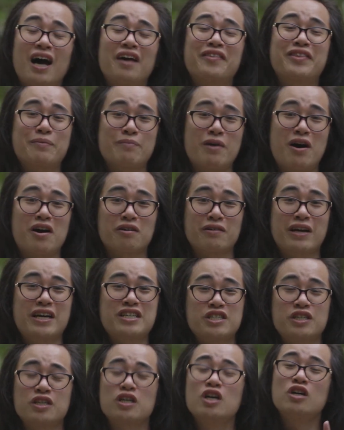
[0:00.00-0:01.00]
healthy
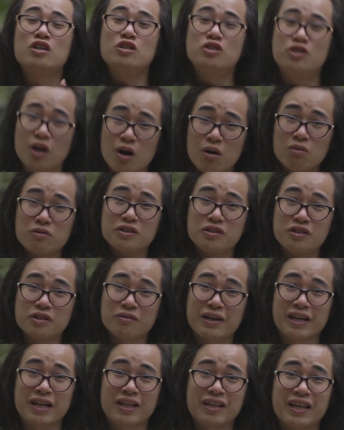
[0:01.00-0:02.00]
moderation. Don't
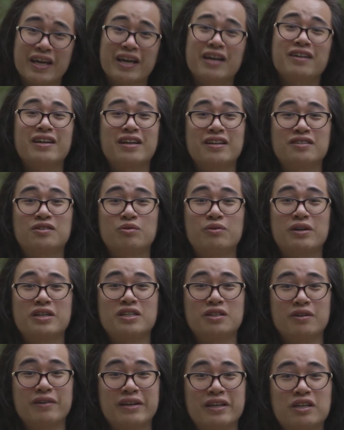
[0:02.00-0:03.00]
do anything that is
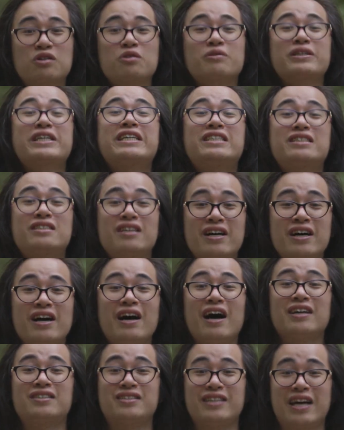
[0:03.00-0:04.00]
going to increase
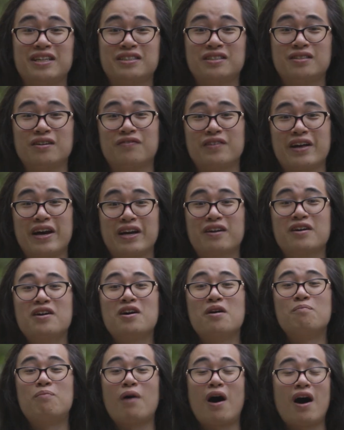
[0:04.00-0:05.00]
a sense of like
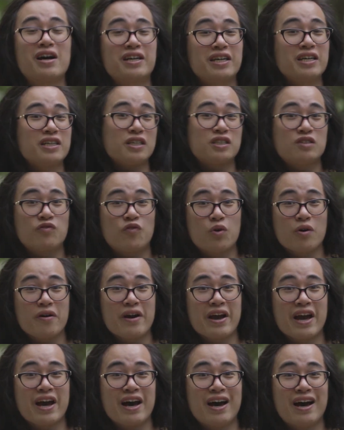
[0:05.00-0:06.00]
body
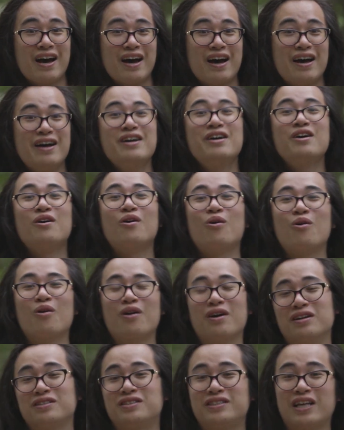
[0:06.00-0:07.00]
dysphoria
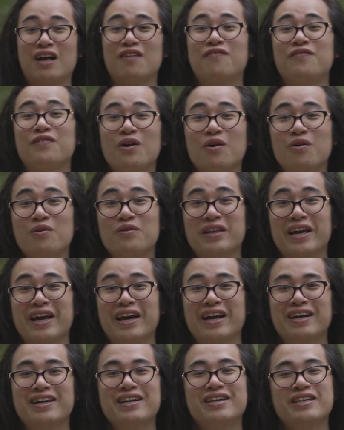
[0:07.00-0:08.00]
or
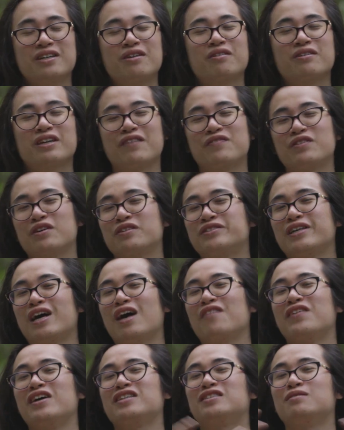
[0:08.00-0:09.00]
self-loathing. You know, give
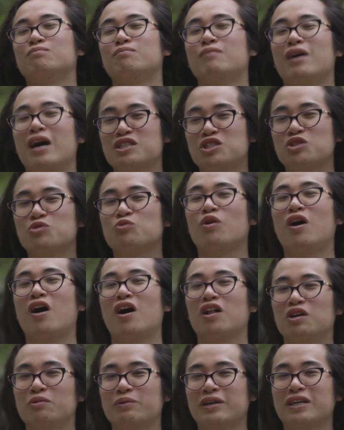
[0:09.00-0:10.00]
yourself as much
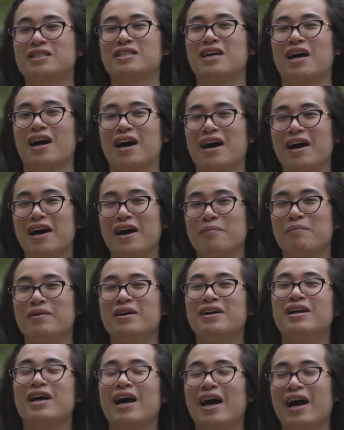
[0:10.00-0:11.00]
wallowing time
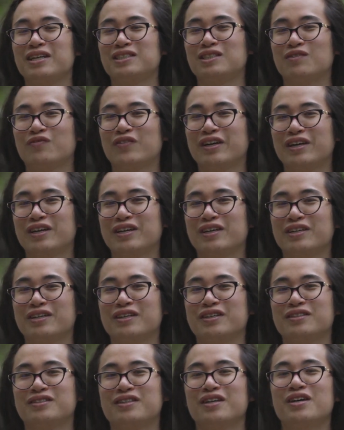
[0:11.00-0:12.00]
as
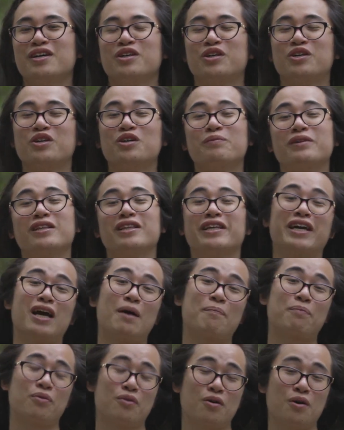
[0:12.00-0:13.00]
feels humanly
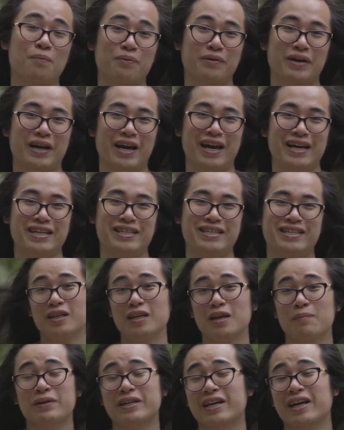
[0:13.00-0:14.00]
appropriate,
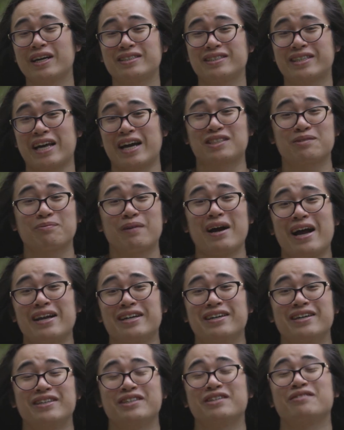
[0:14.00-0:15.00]
because guess
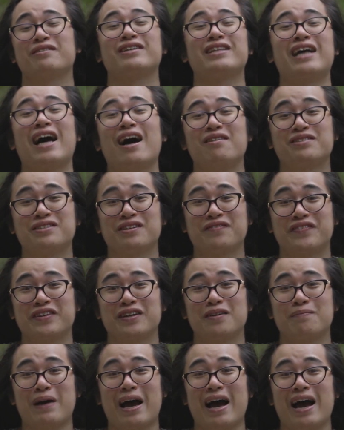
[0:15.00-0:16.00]
what? You're allowed to
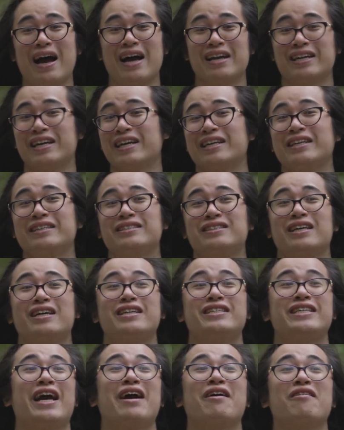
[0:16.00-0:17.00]
feel bad. It is
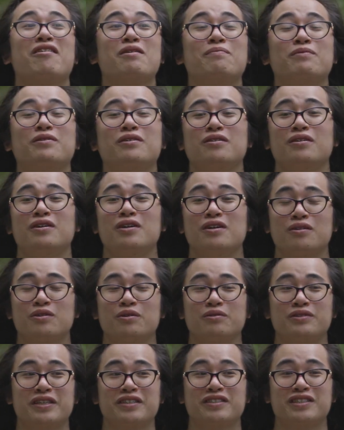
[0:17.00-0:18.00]
terrible
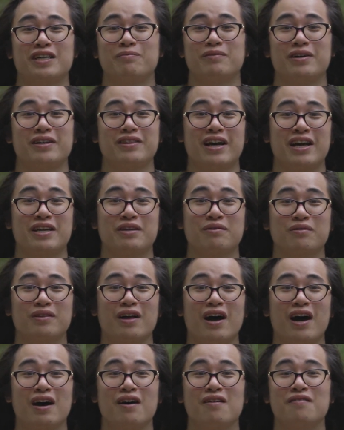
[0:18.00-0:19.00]
losing someone that you
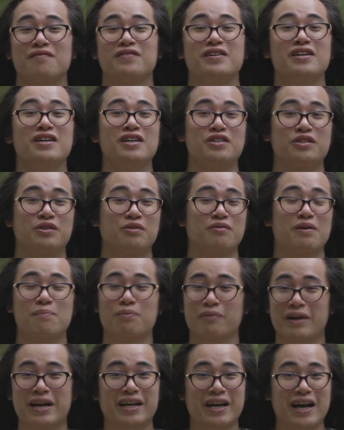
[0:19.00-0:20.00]
love to a
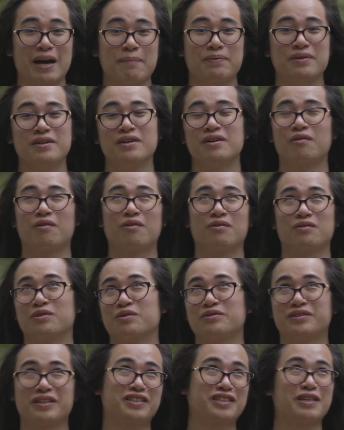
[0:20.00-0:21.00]
breakup, or
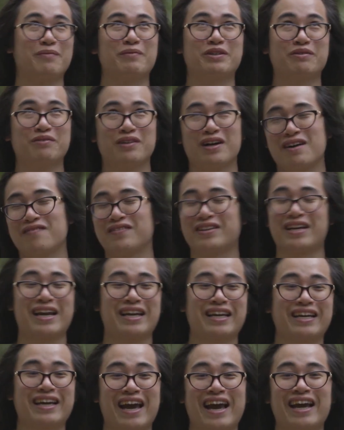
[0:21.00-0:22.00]
losing someone you love in
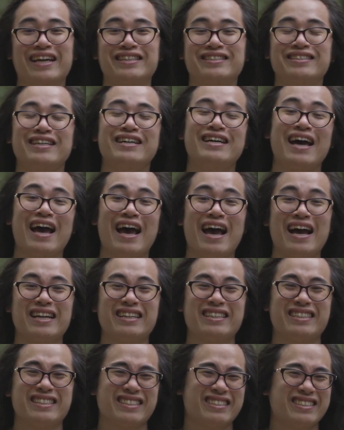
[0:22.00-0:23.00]
any case,
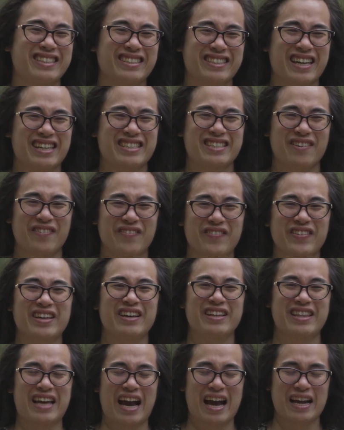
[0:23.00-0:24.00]
and you just get to
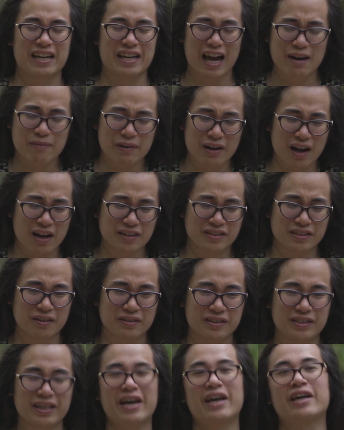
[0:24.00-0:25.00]
feel that. I would
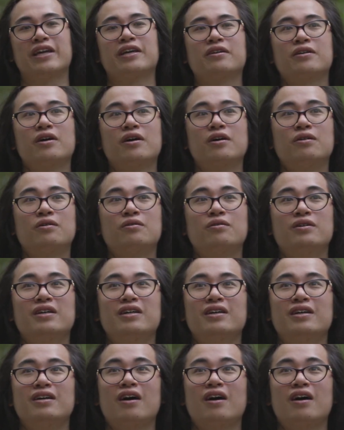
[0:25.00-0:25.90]
also say, you know,